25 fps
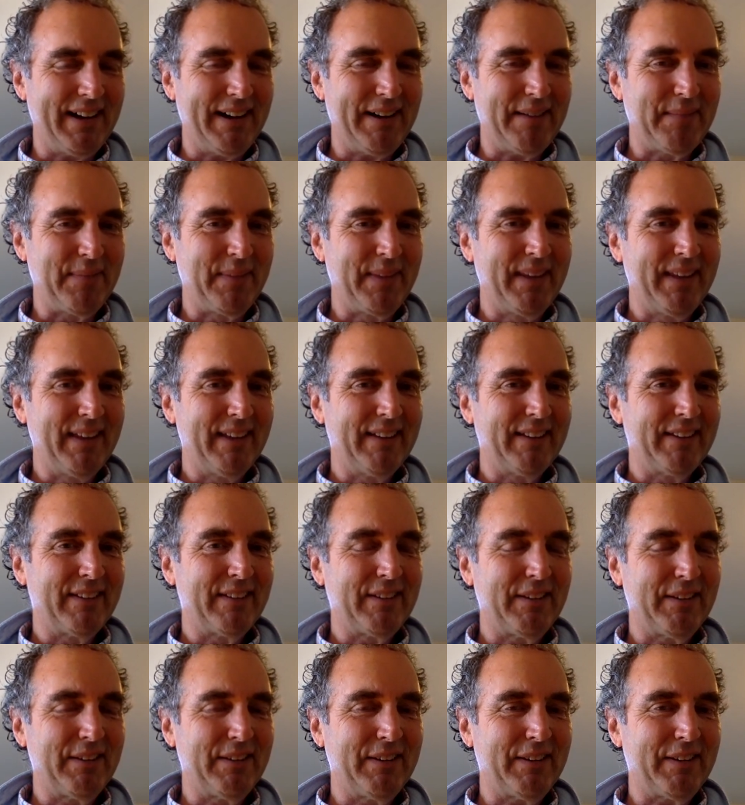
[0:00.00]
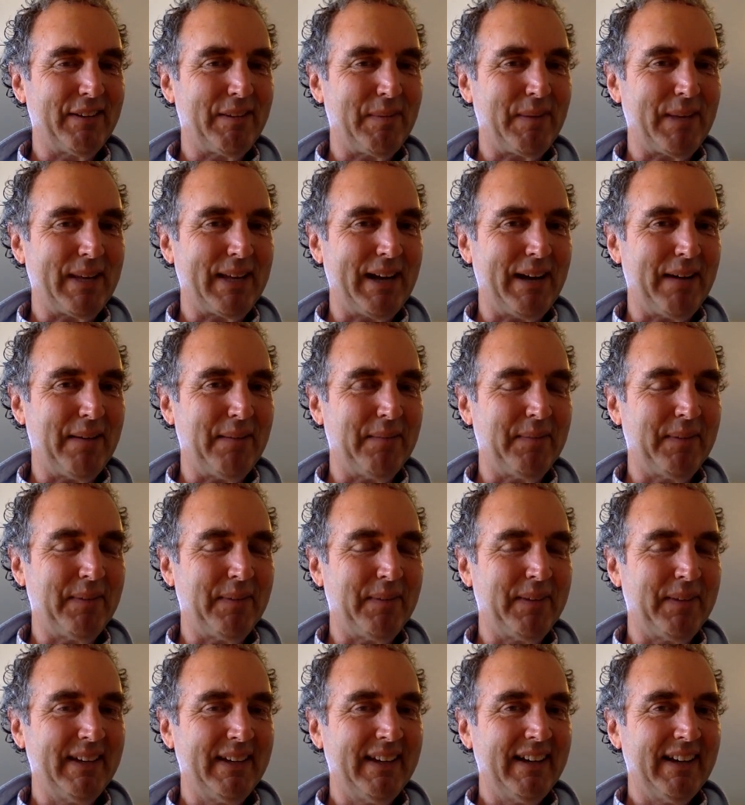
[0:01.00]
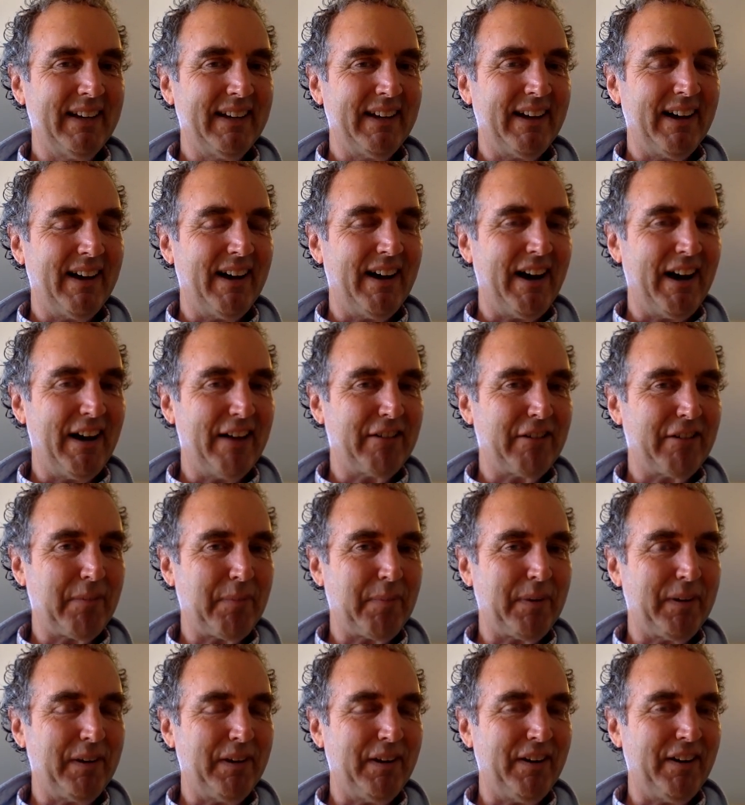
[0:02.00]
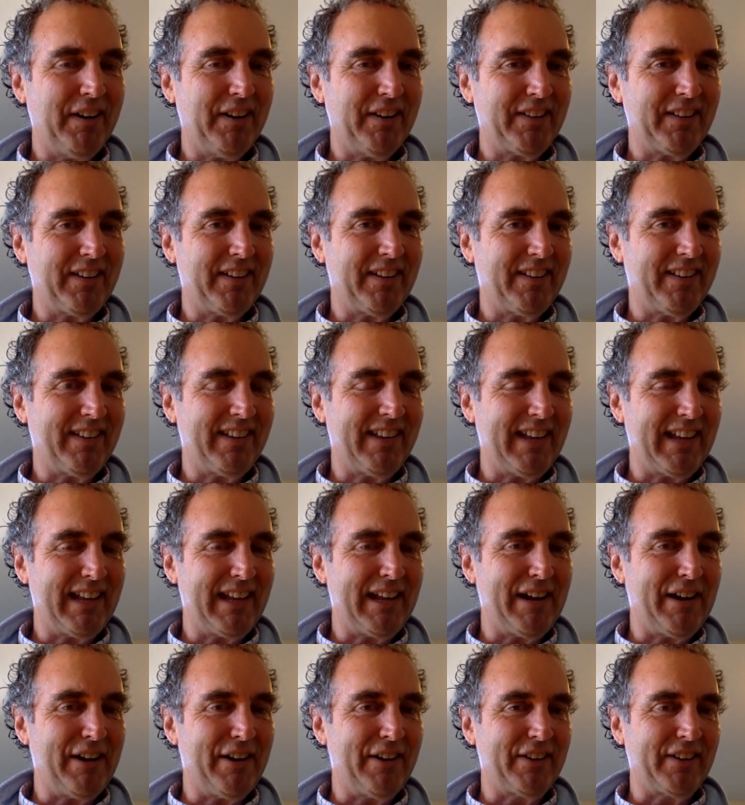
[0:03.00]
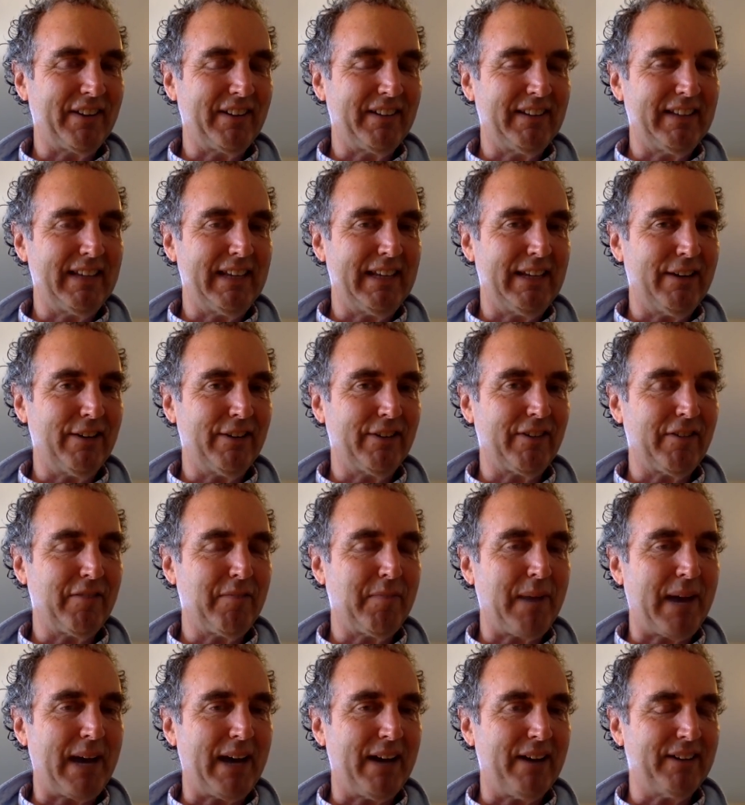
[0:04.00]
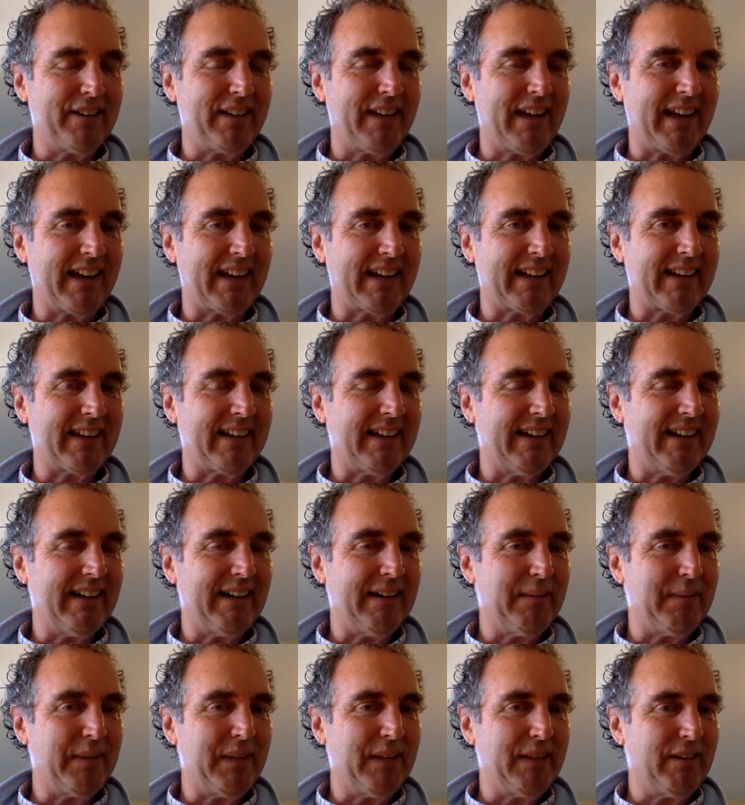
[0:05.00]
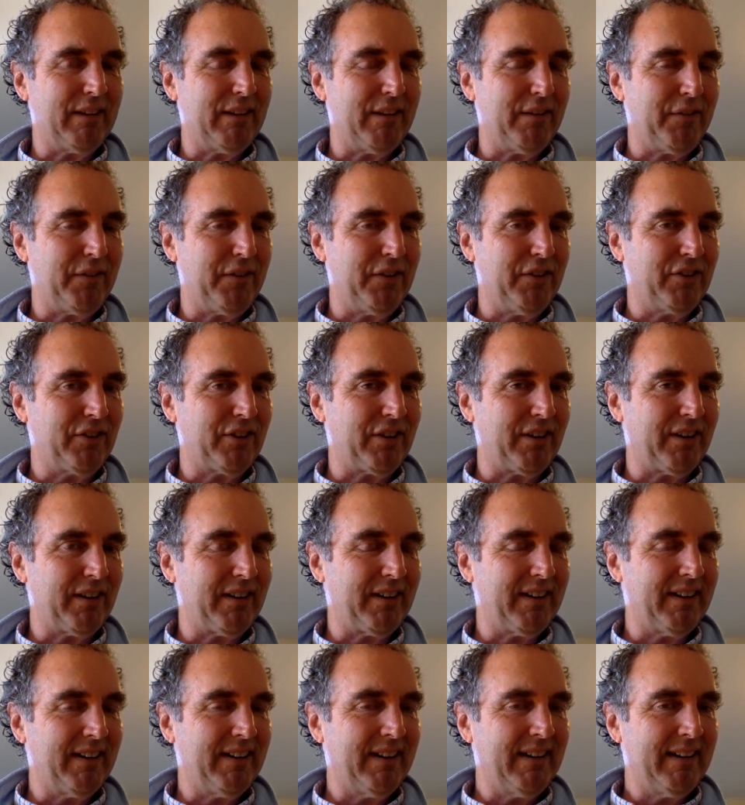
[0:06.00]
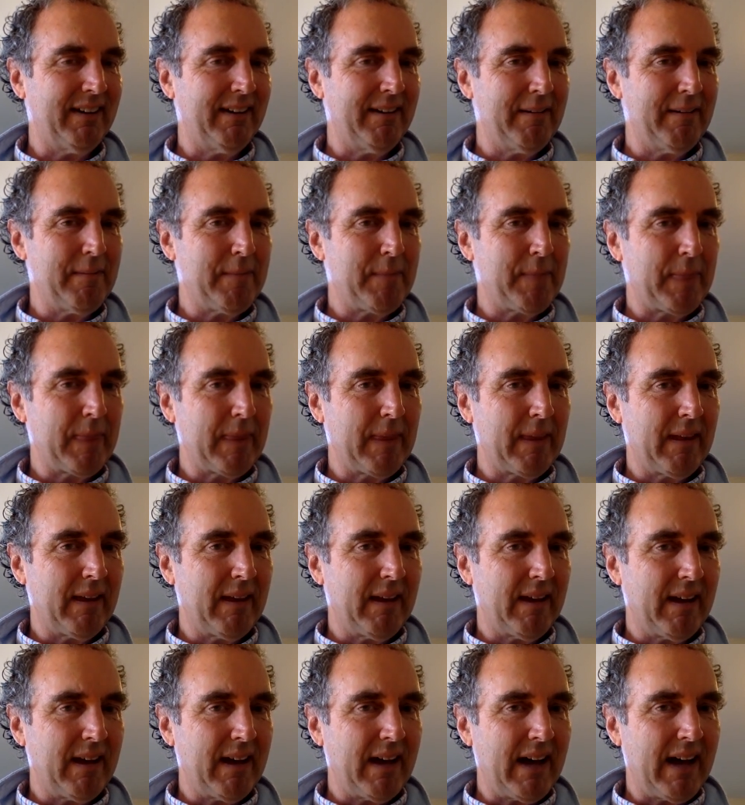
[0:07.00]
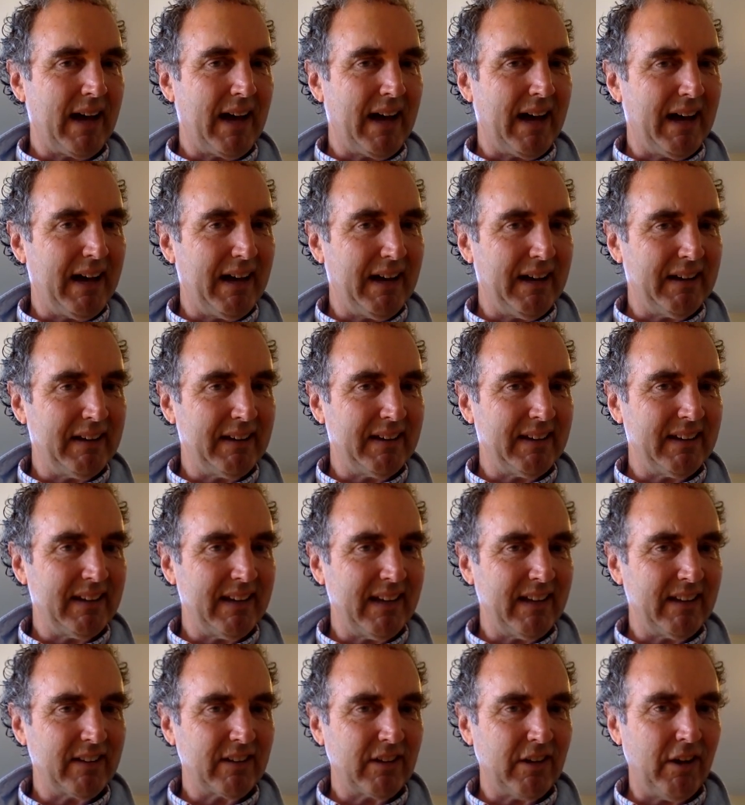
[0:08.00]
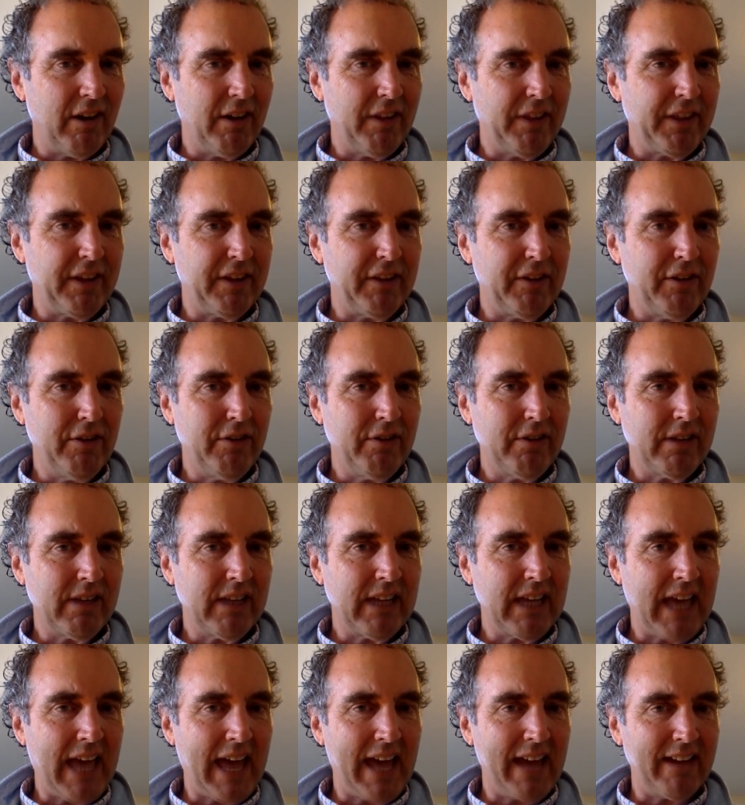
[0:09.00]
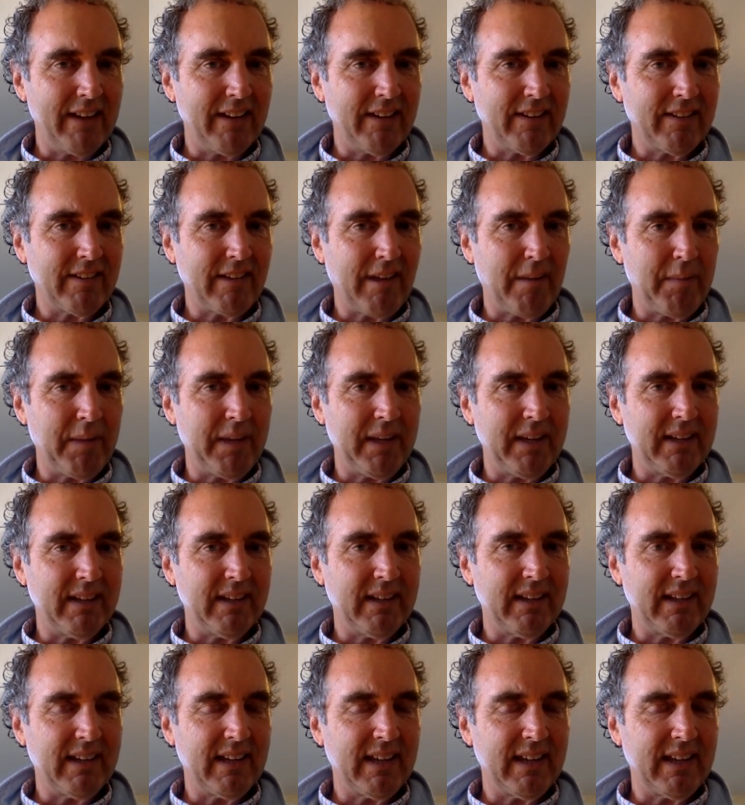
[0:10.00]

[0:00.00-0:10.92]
um, students to become entrepreneurs and CEOs and leaders of biotech um, into the future? Uh, it's called the Nucleate Summit.